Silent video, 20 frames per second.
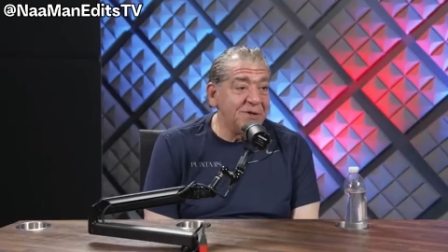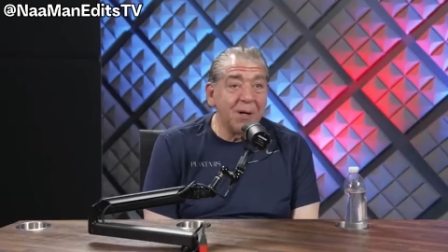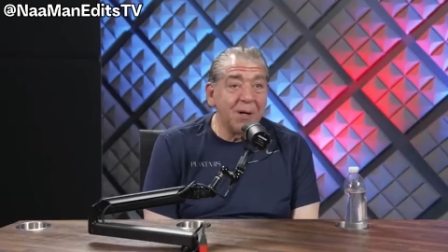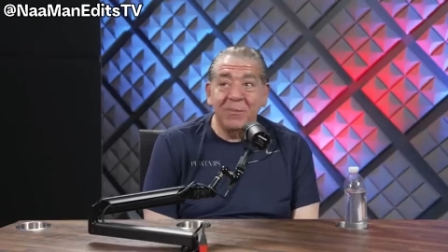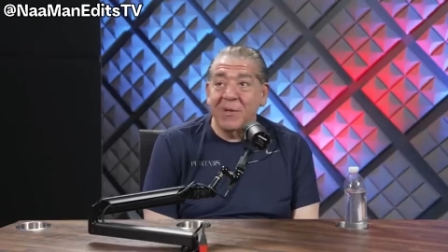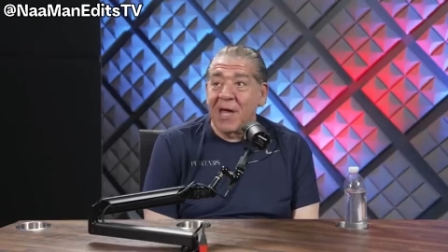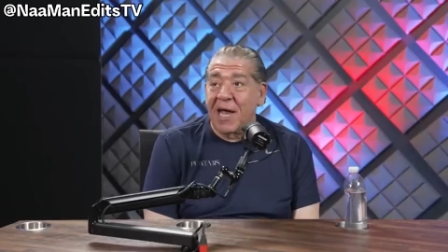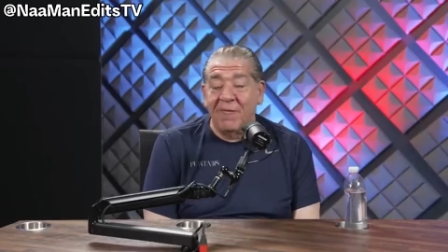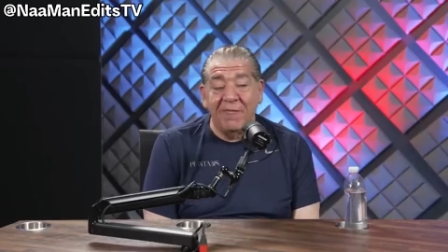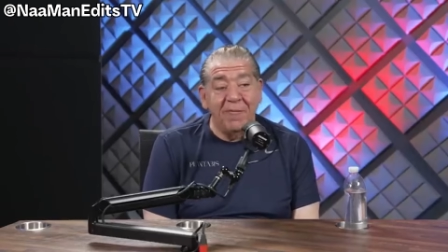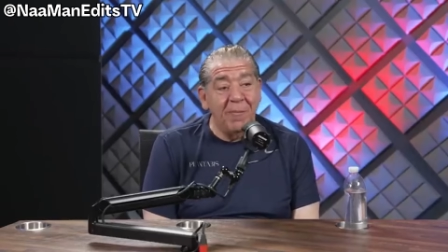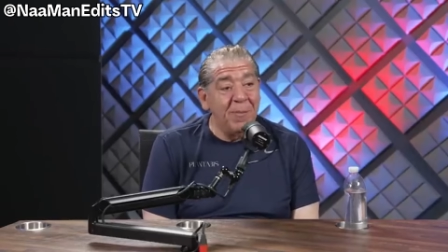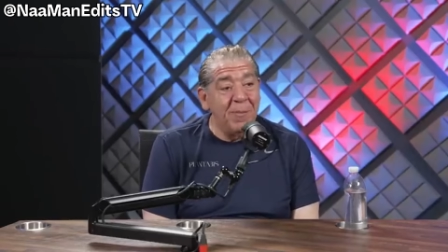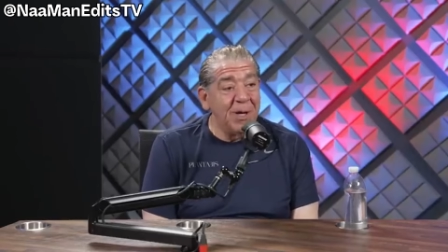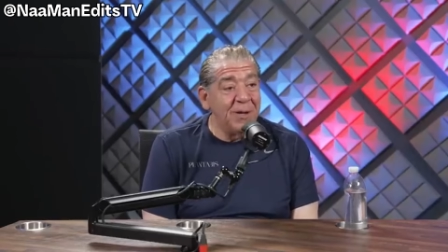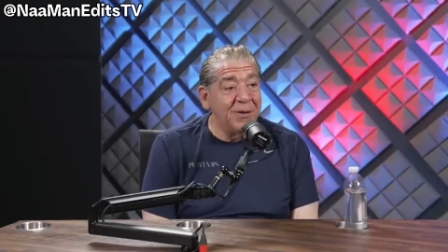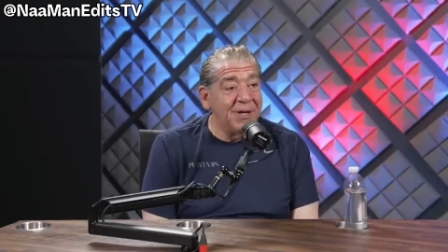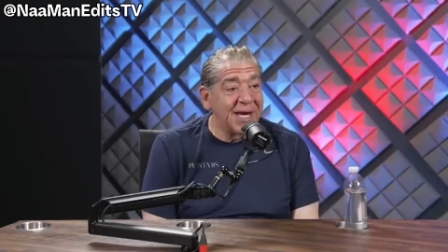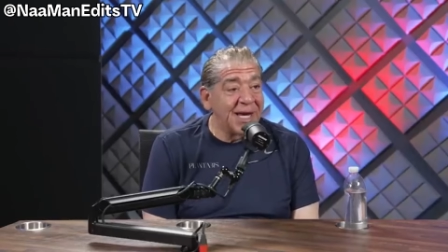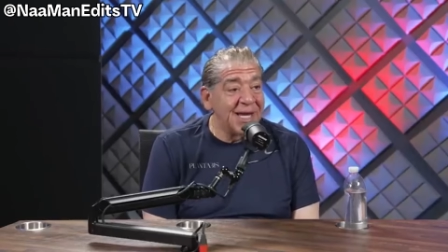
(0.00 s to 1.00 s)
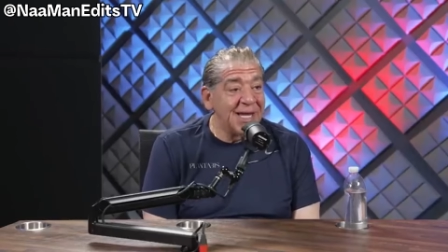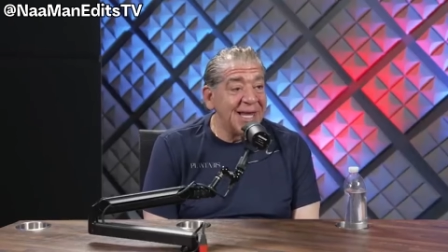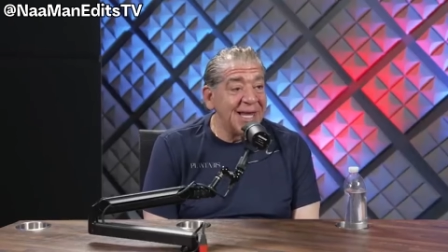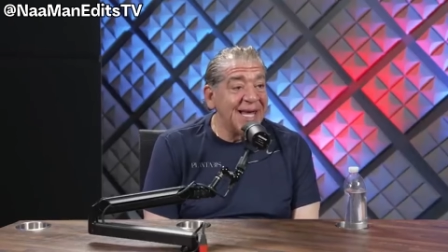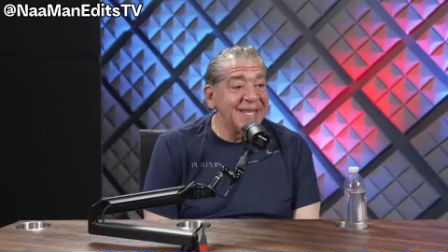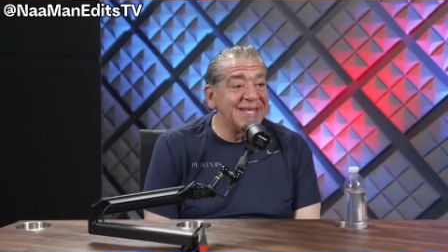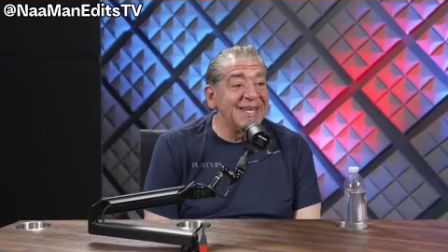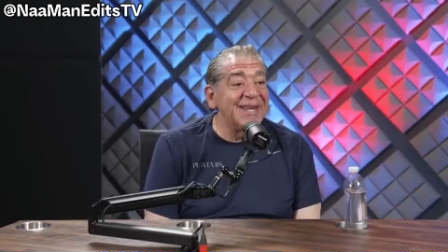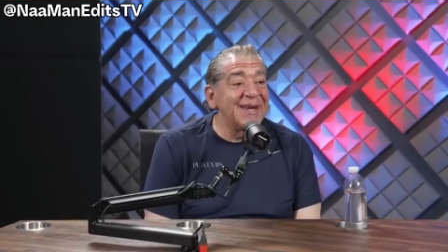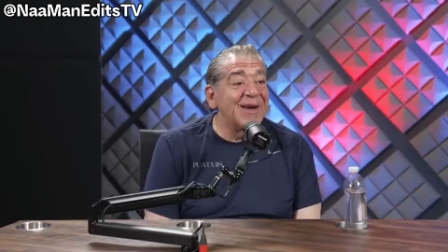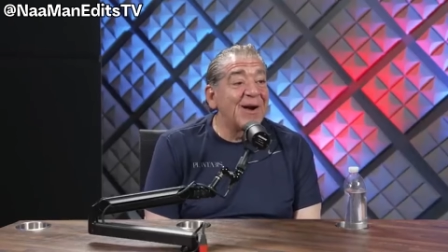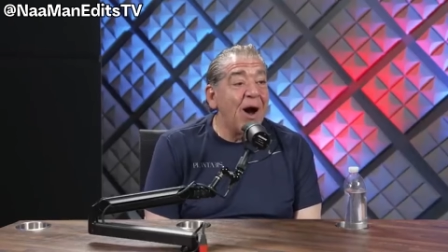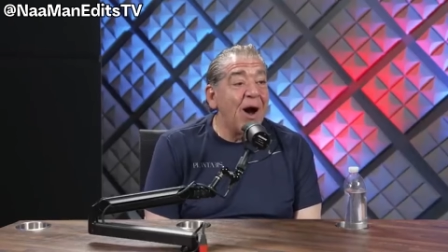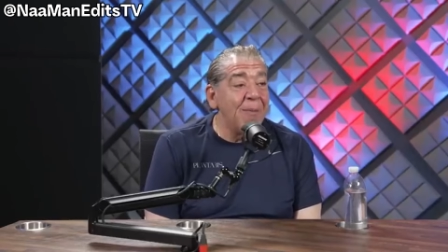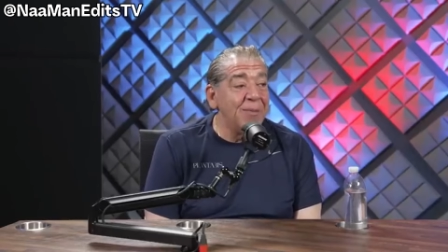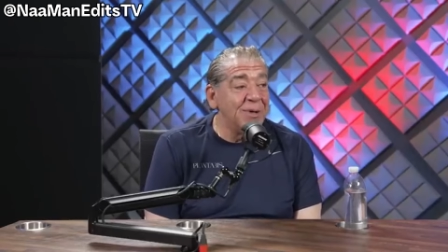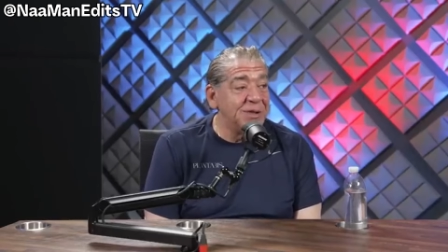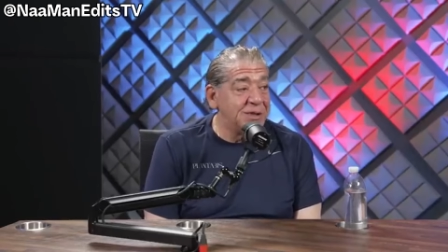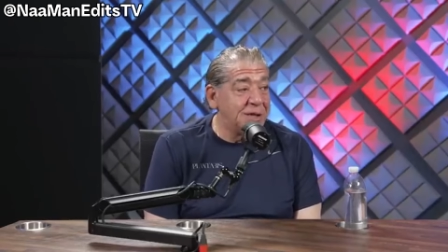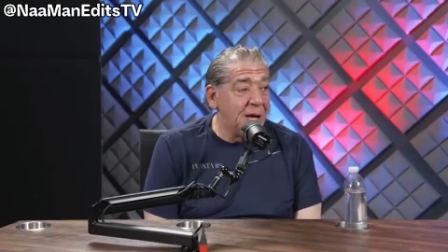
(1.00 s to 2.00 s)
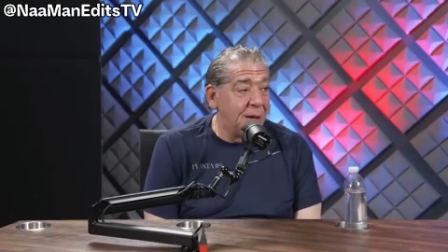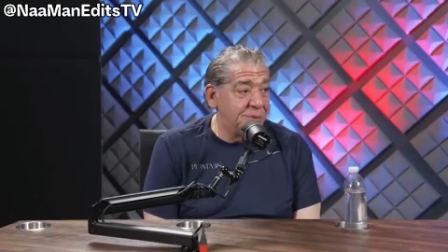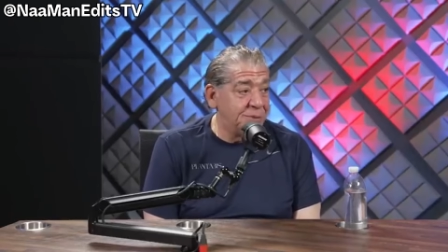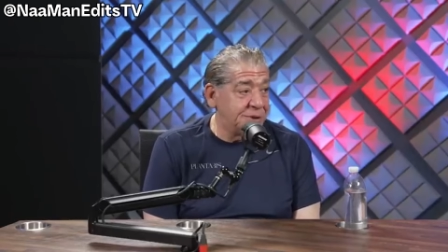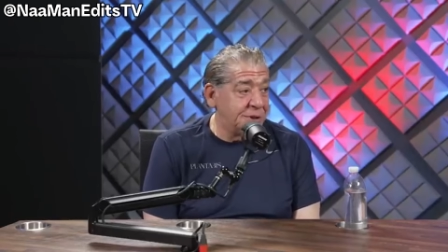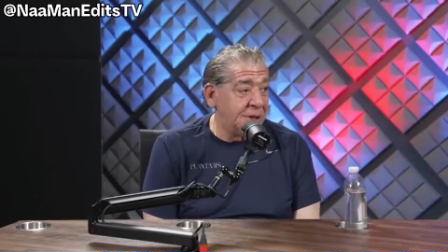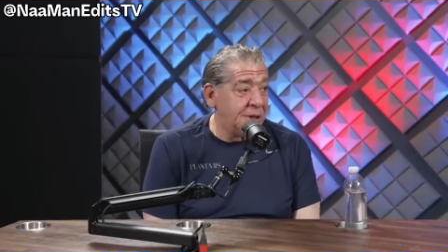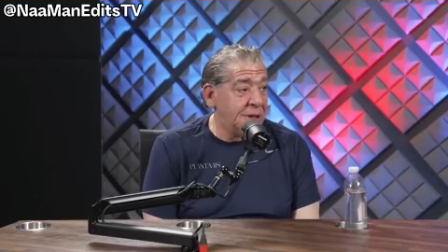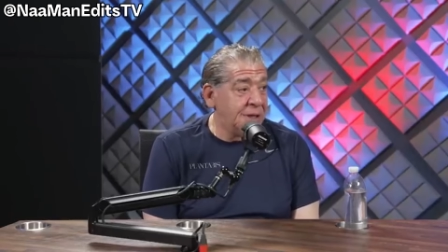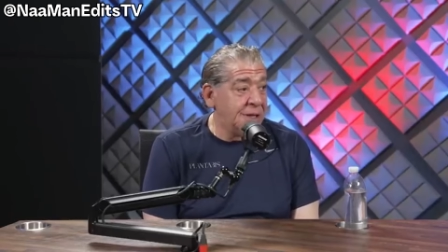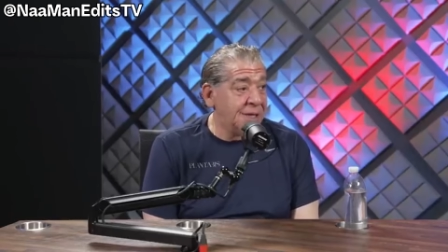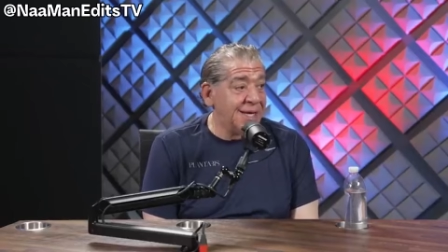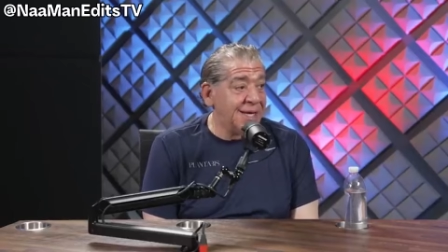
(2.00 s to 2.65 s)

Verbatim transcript: jumped out of a building and landed in the garbage dumpster.